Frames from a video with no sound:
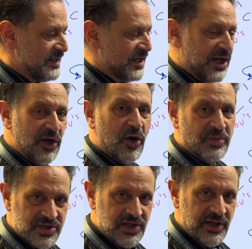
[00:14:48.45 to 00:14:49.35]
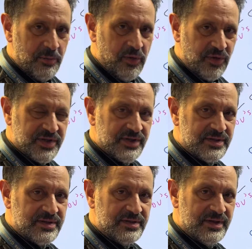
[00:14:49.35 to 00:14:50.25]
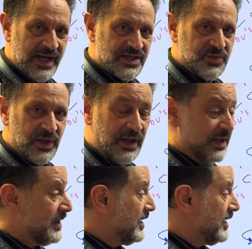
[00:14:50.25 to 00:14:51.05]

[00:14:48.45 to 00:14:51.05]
Enormously important as well.